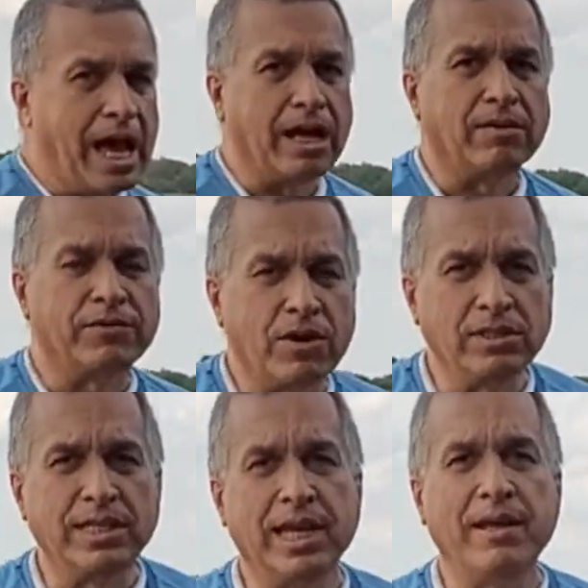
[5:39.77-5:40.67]
And of
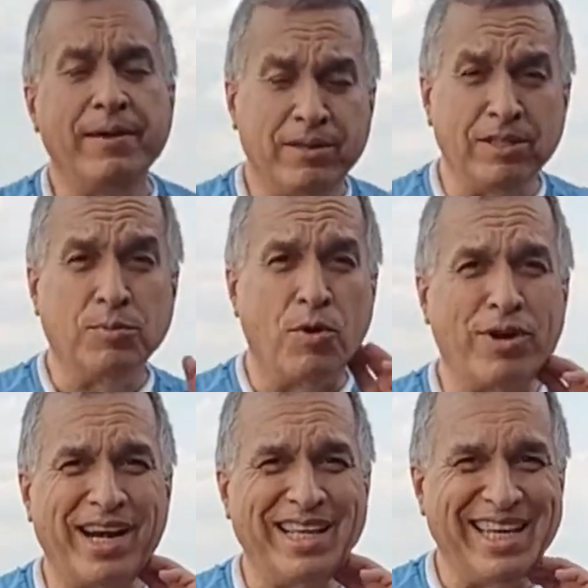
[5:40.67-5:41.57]
course the elevator is more
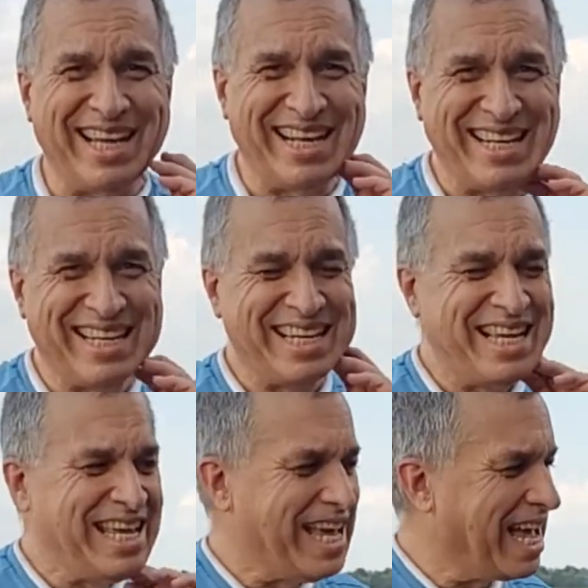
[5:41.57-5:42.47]
critical
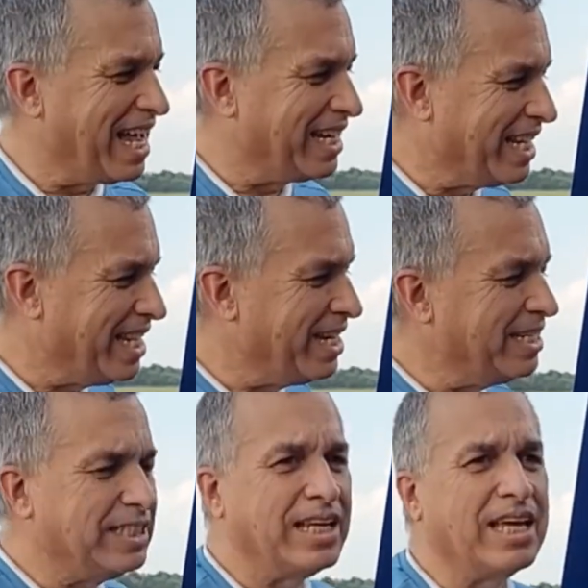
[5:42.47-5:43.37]
and here
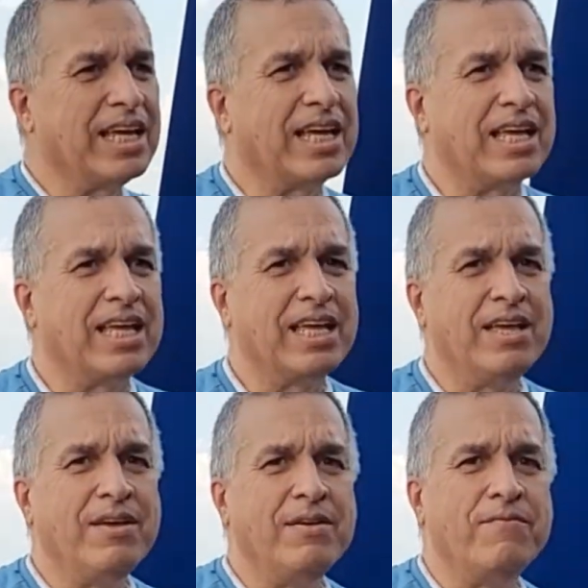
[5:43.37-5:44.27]
is uh,
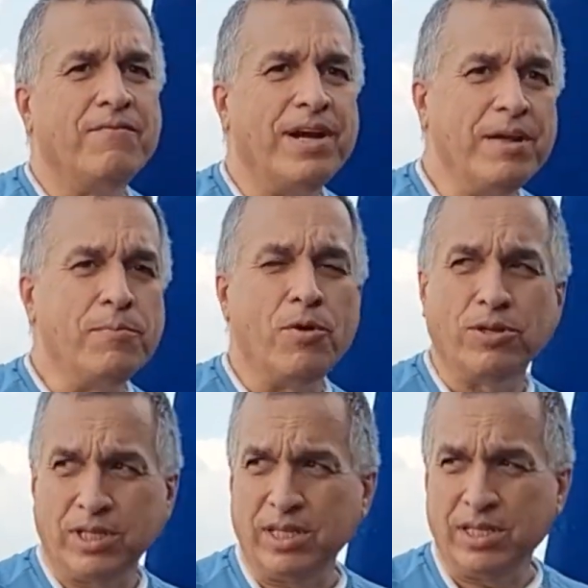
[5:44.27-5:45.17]
very
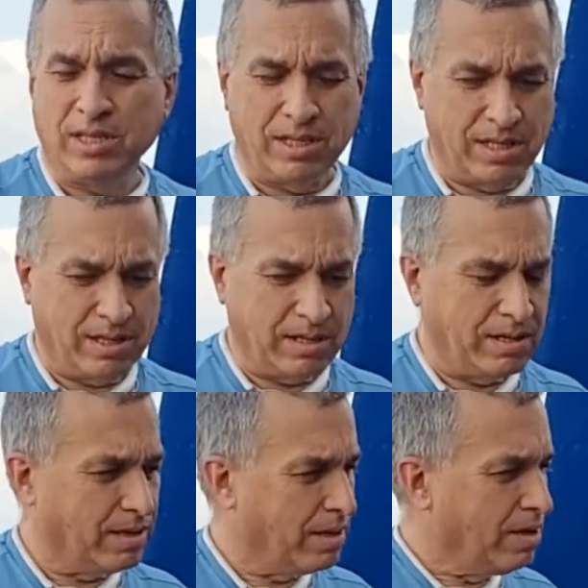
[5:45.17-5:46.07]
important
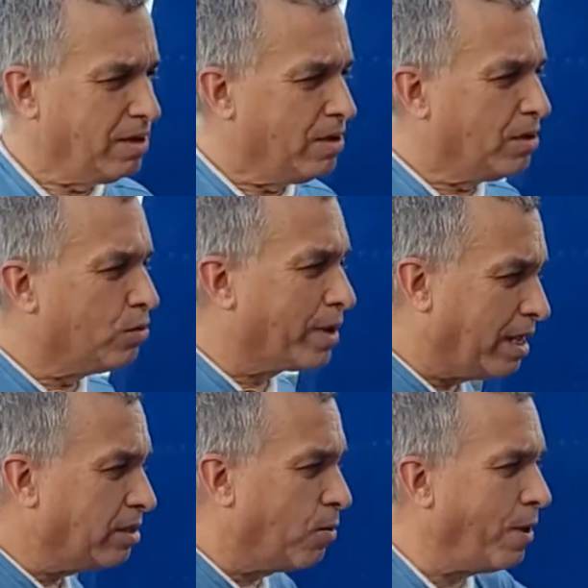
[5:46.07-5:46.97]
to
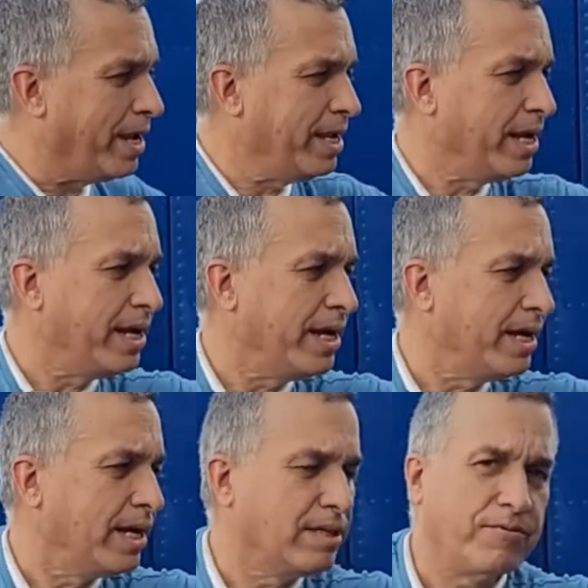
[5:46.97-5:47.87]
counterweight here
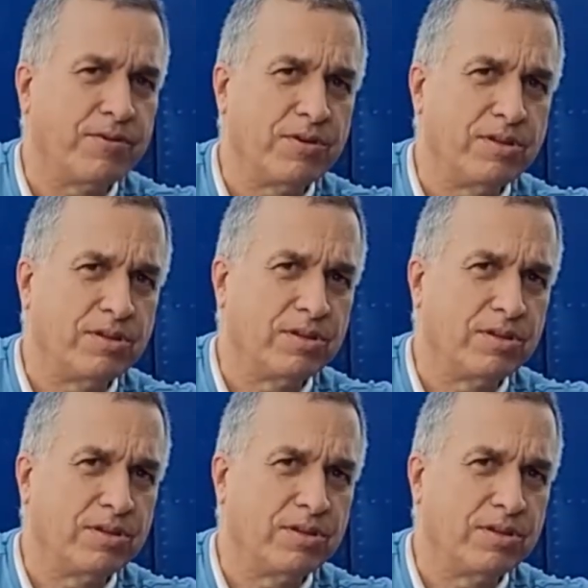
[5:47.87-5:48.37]
at the front.